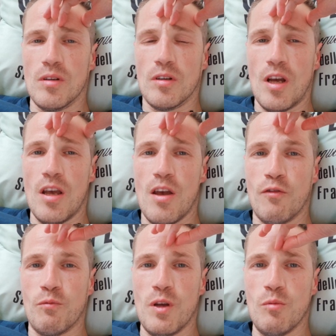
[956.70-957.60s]
Okay,
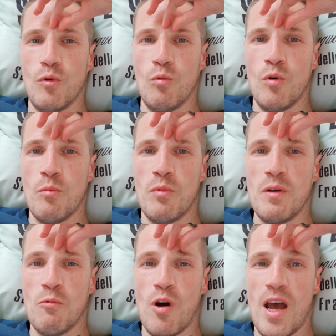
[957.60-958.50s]
if people
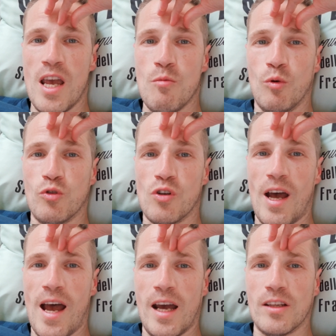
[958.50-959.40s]
were able to
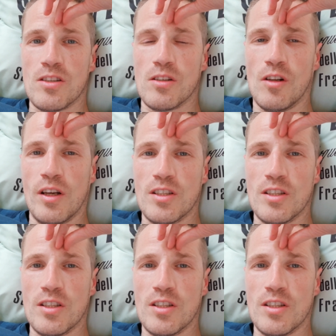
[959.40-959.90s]
act like